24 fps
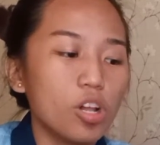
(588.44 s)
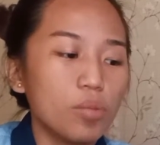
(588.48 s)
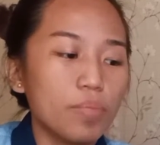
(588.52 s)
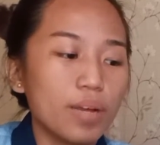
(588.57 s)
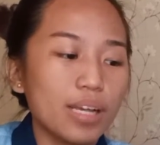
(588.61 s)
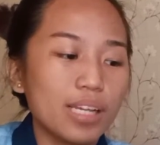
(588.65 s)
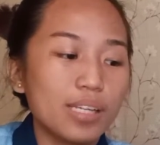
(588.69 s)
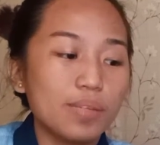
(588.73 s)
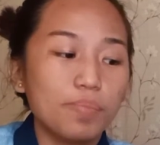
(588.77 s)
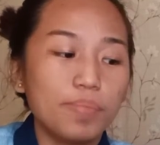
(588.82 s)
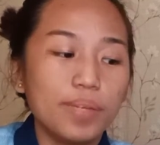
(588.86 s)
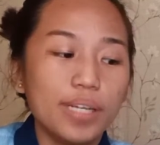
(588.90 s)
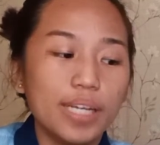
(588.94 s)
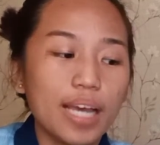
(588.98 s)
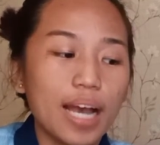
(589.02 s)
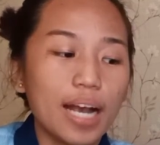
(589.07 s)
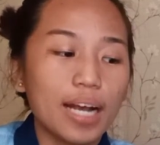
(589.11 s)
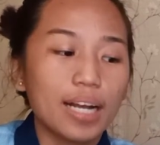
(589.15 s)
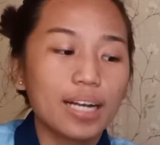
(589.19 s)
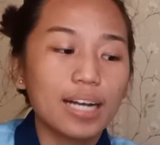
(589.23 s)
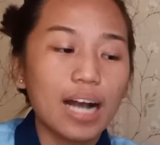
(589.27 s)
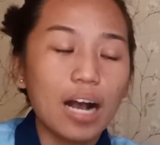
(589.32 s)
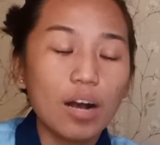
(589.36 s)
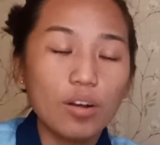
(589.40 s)
must be
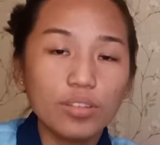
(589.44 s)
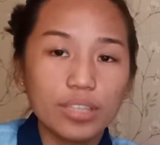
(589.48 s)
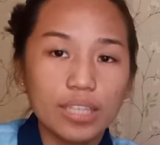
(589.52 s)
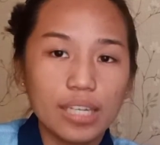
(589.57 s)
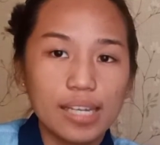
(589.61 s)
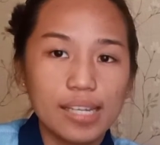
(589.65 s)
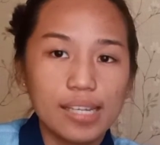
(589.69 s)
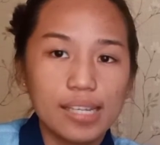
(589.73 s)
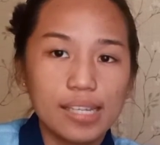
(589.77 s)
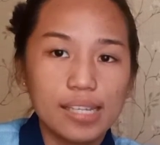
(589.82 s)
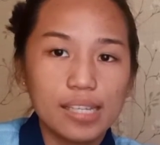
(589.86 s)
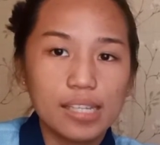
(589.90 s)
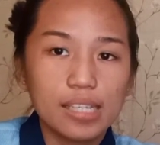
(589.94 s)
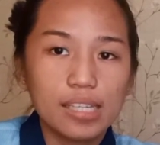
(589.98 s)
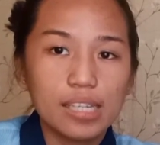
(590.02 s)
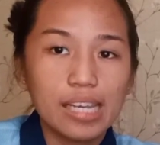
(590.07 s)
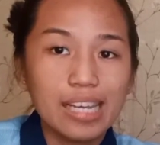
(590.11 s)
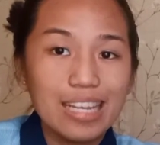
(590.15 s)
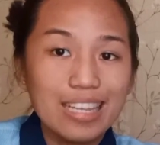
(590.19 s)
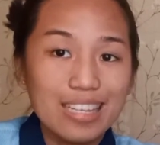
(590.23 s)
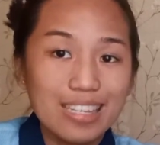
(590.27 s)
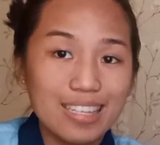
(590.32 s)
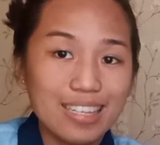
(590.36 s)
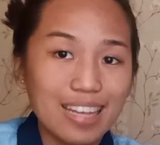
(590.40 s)
accounted
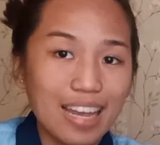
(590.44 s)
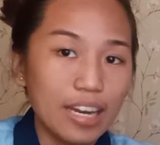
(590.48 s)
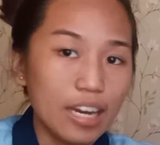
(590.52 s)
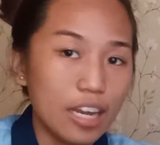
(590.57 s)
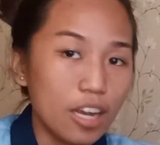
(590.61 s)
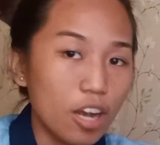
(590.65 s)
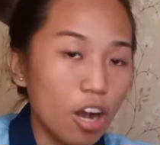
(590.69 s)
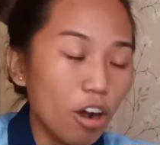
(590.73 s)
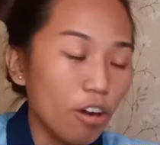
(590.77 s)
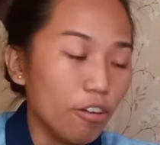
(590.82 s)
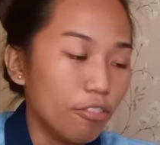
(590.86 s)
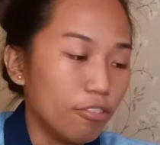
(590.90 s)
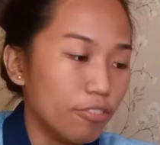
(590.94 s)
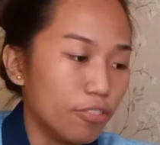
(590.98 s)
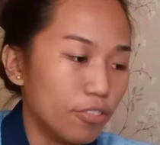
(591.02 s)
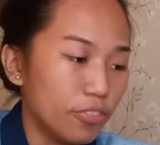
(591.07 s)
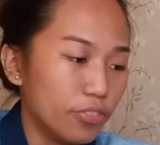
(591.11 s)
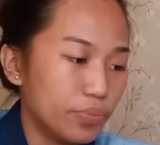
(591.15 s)
in signing off.